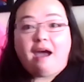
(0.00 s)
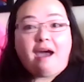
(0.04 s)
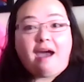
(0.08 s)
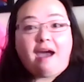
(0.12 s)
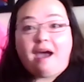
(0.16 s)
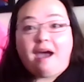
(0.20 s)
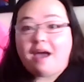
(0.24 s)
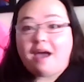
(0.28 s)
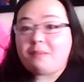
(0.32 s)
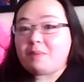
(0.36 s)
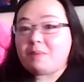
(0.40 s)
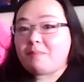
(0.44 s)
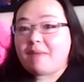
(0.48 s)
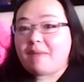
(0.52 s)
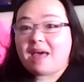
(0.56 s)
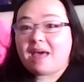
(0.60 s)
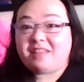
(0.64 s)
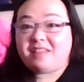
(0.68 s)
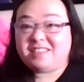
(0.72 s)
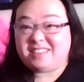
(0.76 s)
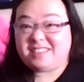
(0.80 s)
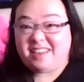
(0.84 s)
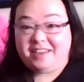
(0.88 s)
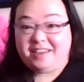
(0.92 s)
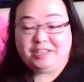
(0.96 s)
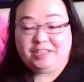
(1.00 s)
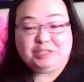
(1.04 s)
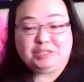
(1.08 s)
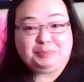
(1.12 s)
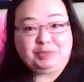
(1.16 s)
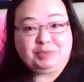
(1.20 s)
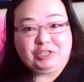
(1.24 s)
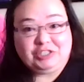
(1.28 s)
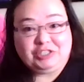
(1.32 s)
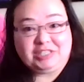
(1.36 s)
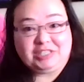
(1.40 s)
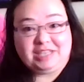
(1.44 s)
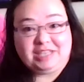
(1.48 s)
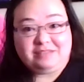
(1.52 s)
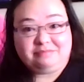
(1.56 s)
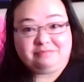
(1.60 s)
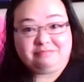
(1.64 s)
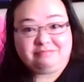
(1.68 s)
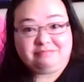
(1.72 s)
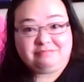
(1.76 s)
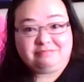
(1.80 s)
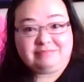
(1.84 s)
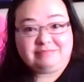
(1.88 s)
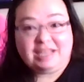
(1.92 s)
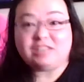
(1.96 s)
a math science person
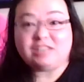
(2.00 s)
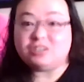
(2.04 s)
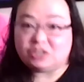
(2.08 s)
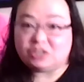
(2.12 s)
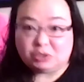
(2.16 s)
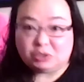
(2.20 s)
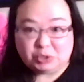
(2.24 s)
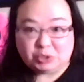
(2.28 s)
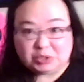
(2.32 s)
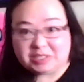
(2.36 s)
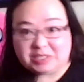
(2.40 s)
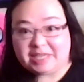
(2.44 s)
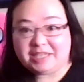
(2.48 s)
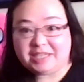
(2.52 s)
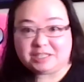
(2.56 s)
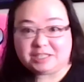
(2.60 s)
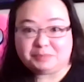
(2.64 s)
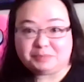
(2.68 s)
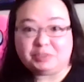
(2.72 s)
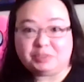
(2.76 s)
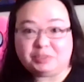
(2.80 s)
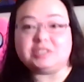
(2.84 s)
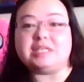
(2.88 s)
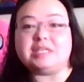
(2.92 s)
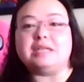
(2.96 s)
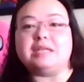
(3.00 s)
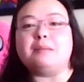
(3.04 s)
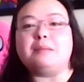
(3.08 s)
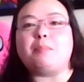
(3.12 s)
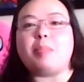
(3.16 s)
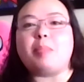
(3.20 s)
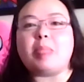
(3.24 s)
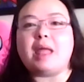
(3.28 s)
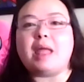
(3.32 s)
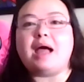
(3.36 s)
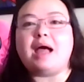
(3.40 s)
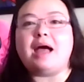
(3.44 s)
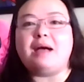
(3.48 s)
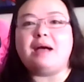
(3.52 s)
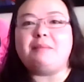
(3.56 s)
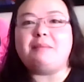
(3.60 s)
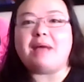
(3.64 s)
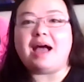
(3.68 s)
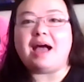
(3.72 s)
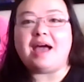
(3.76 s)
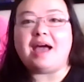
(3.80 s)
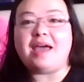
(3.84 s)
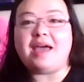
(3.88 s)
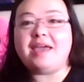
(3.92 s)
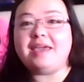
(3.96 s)
and social science person.
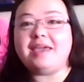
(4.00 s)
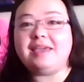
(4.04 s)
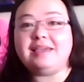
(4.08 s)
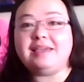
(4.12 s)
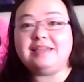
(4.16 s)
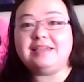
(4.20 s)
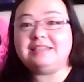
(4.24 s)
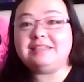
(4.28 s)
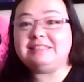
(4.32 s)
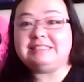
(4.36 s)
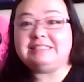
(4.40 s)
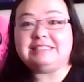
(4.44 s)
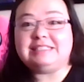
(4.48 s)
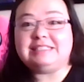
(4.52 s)
The